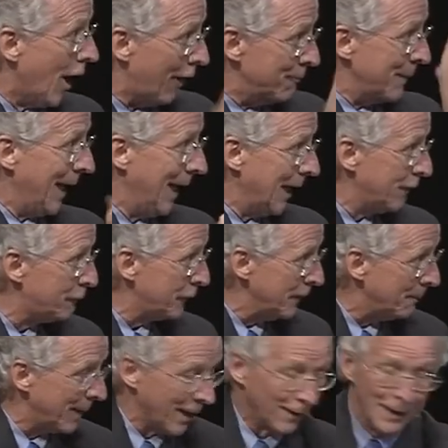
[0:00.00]
of male and
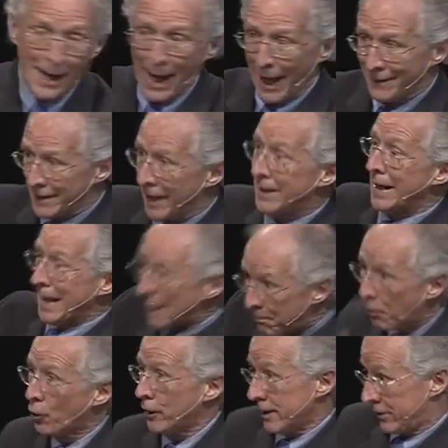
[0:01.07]
female, and then he
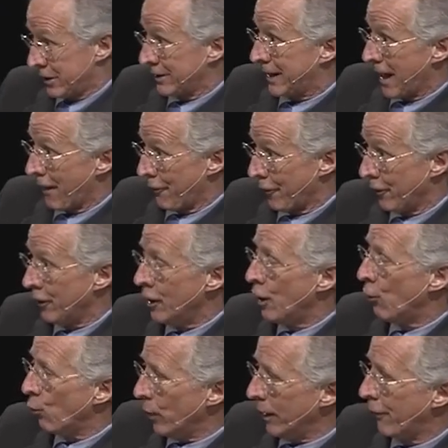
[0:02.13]
put it together
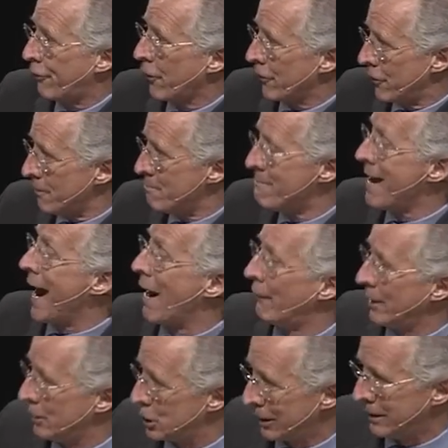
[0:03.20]
with the
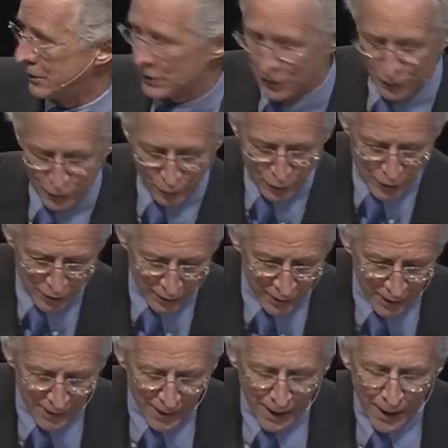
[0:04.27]
marriage institution,
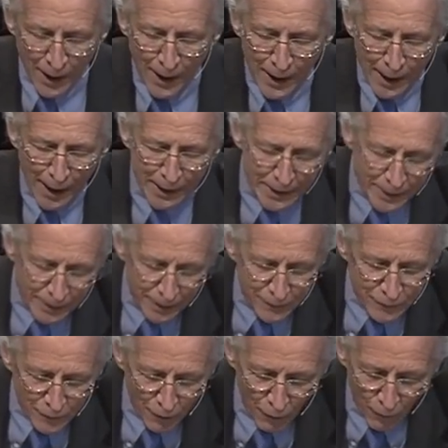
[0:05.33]
and he did
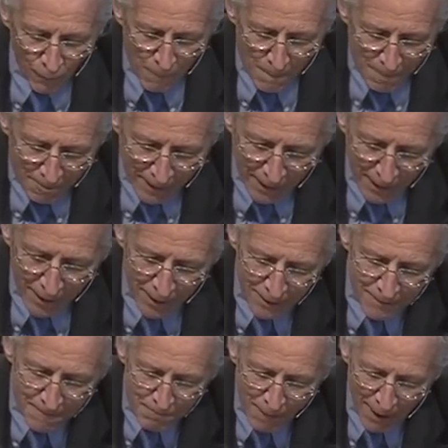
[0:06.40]
so
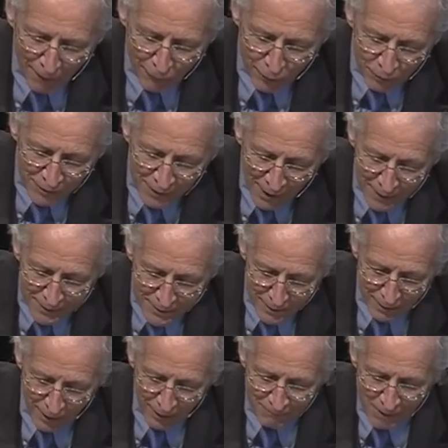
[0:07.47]
in Matthew
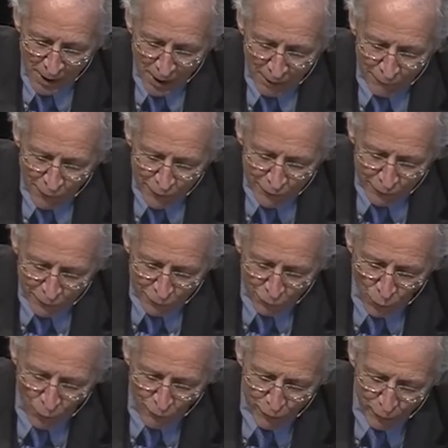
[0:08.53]
19, verses
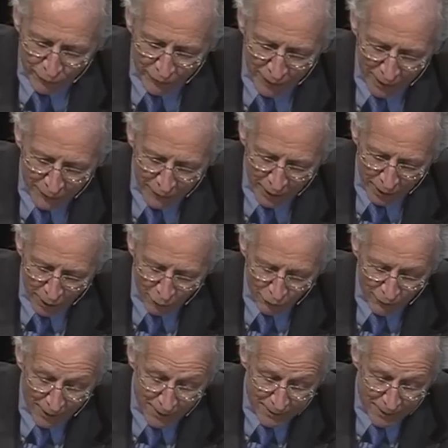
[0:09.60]
4 through 6, and it goes
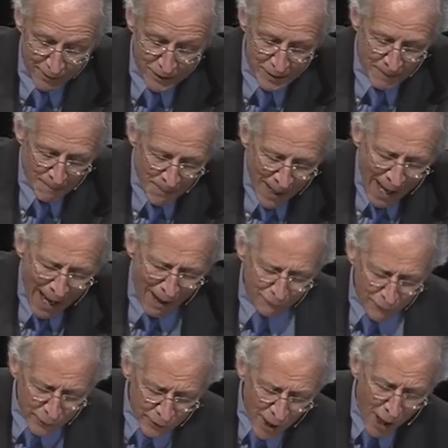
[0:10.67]
like this Have
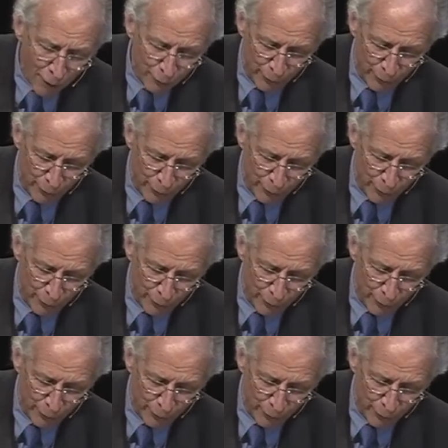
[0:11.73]
you not